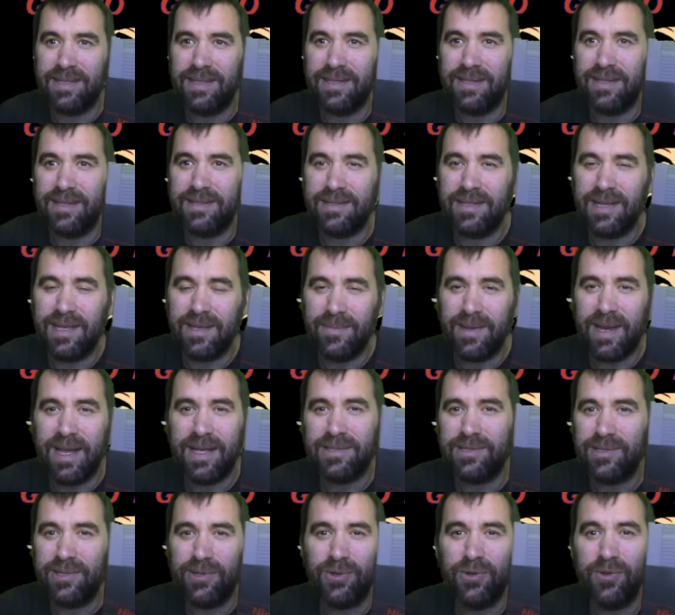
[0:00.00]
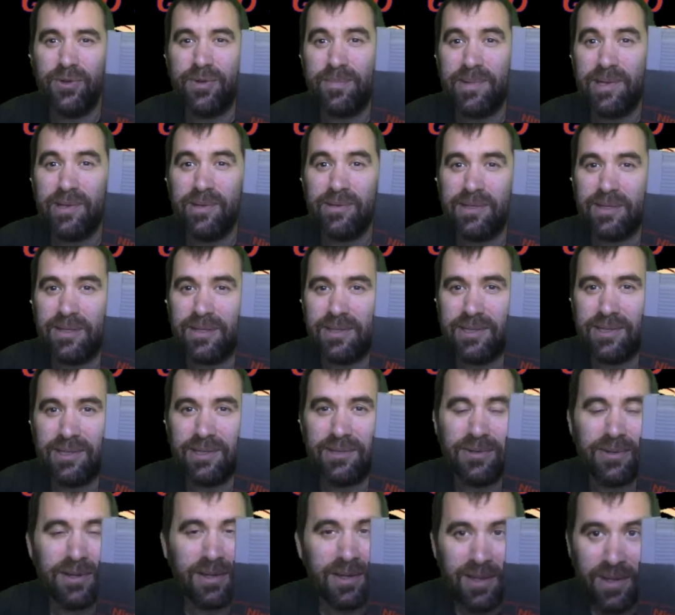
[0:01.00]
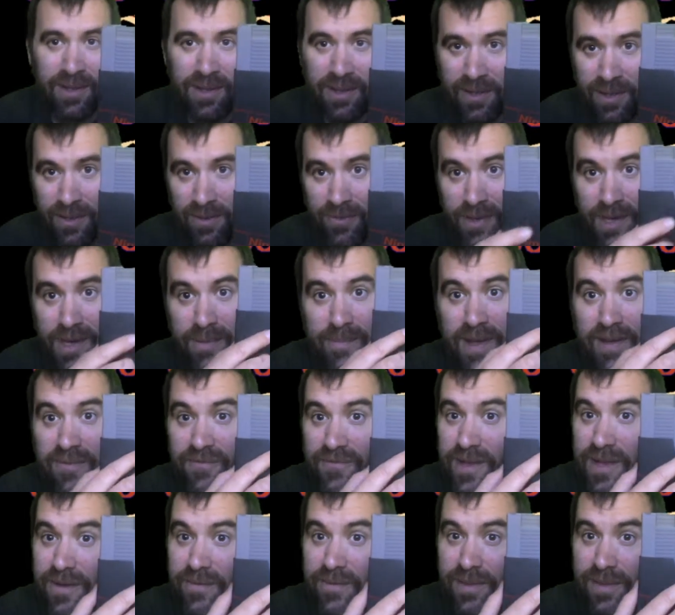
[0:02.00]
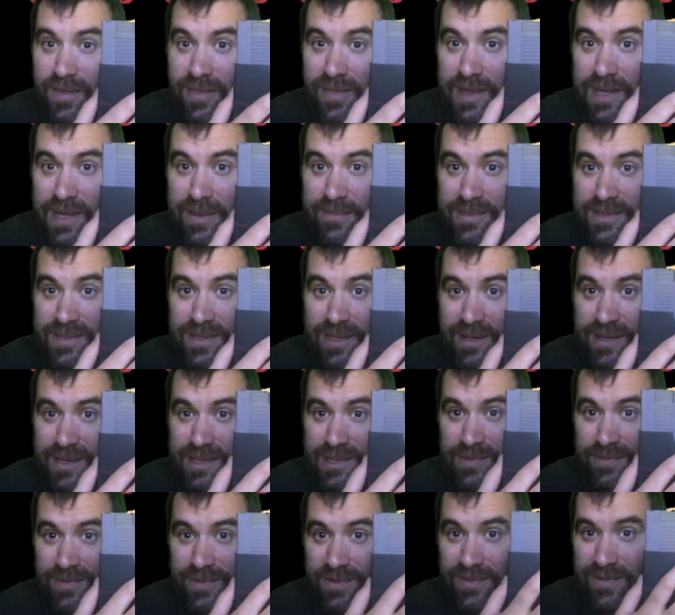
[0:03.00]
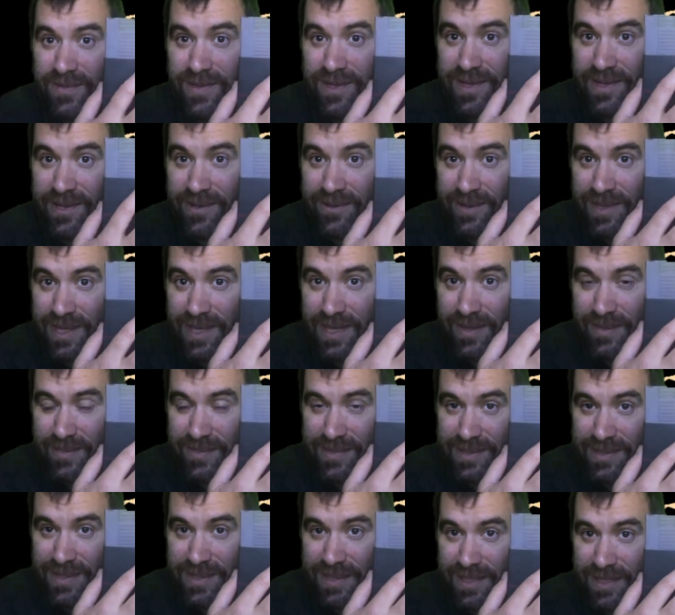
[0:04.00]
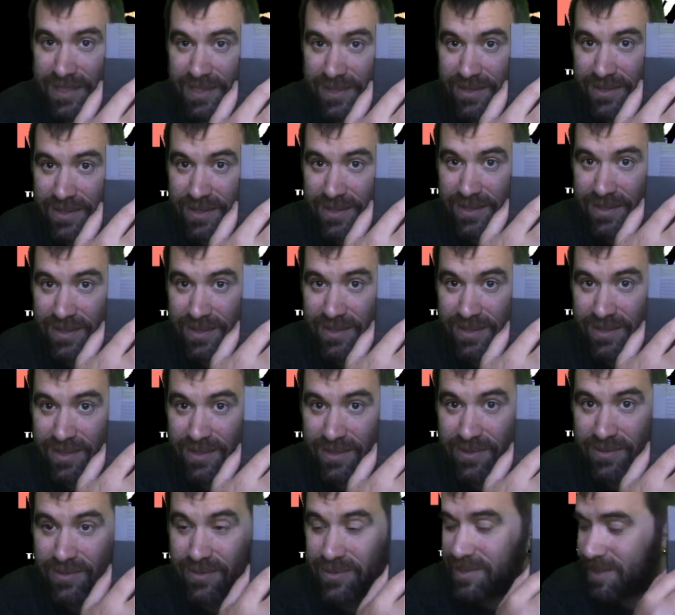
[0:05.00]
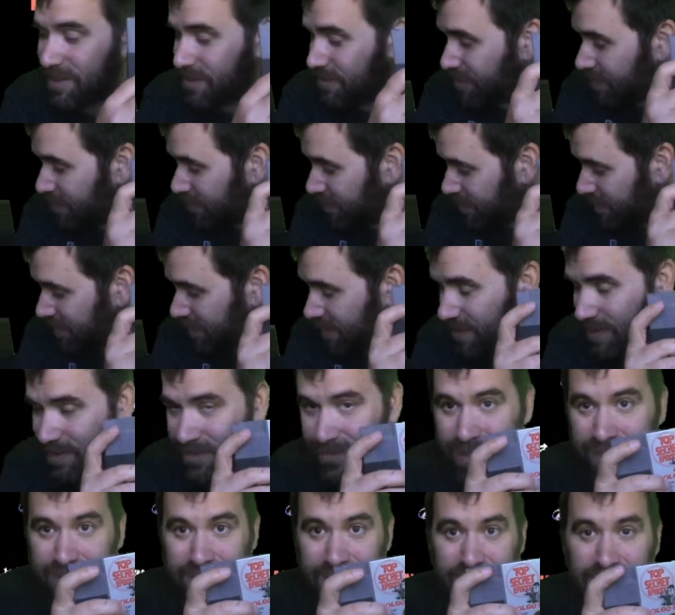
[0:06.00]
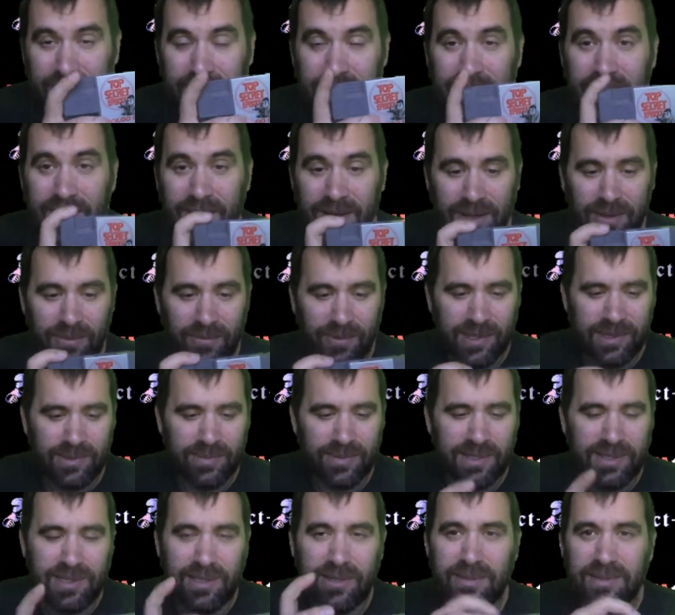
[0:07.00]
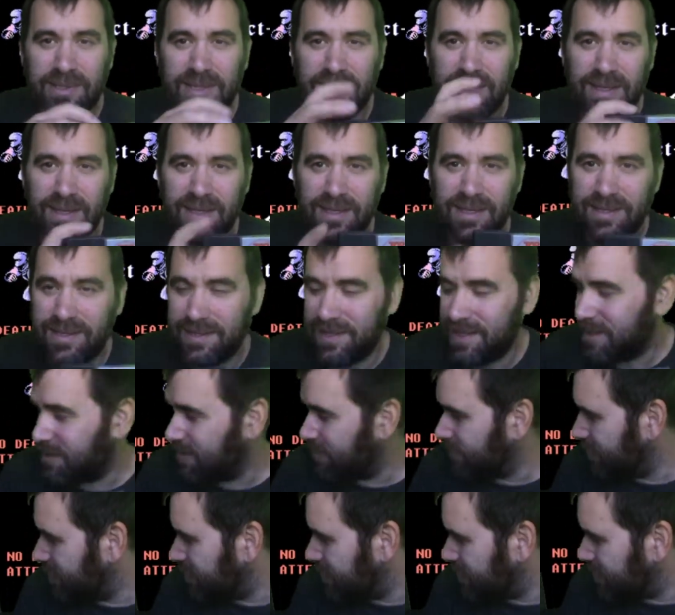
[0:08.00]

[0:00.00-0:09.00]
into this game. It has cool music too. One of my favorite theme songs for a video game is in here, the Duke Togo theme, which was used in the sequel